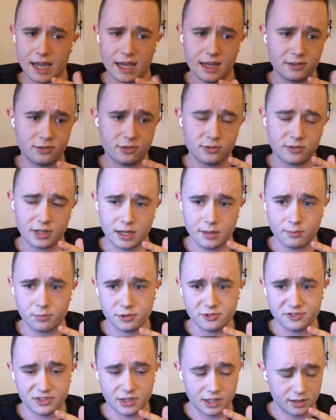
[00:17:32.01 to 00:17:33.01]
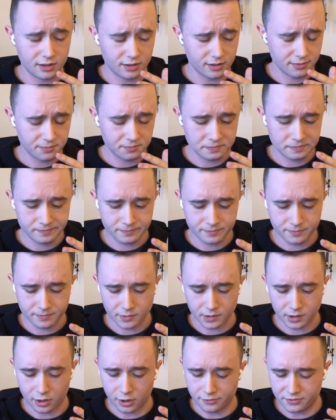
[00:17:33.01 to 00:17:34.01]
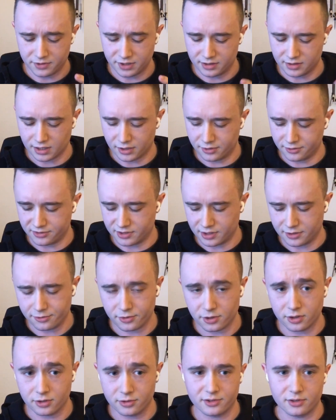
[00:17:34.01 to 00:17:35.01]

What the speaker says: 8 to 10% of the entire stick throw.